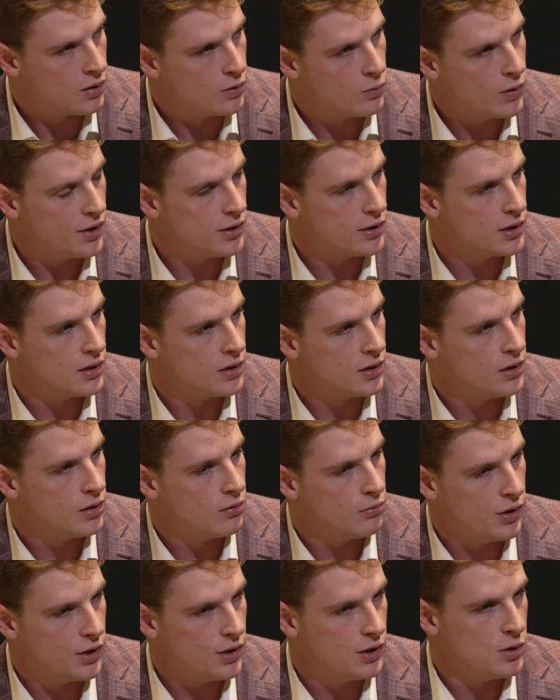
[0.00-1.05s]

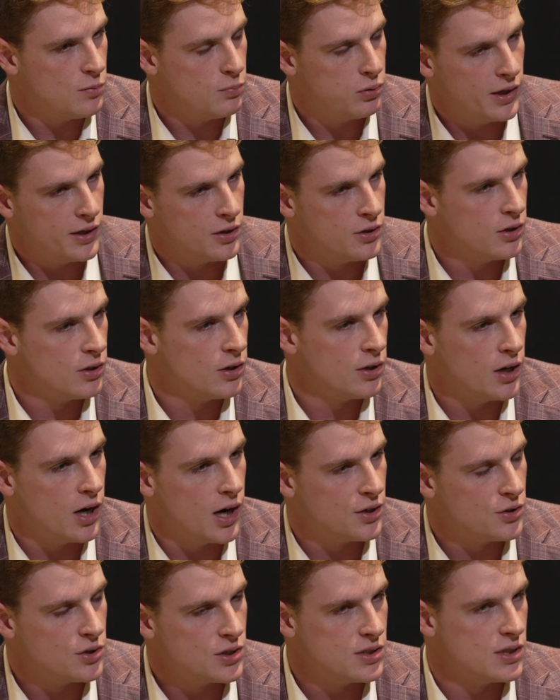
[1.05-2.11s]
Whether you played good or
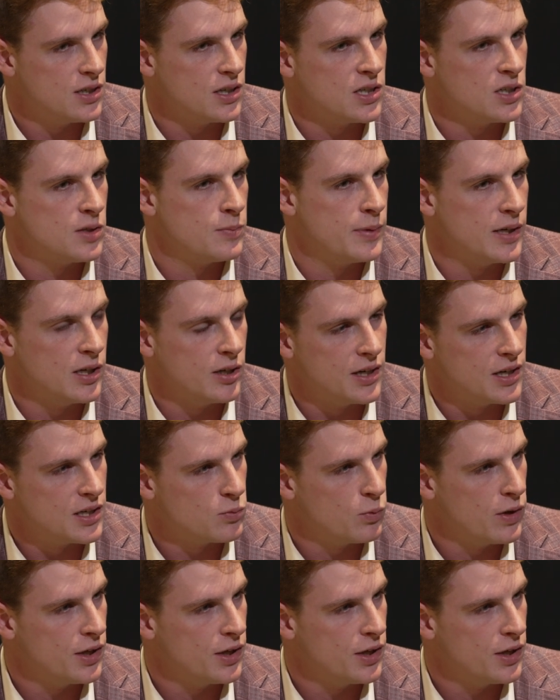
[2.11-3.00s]
not, just the experience.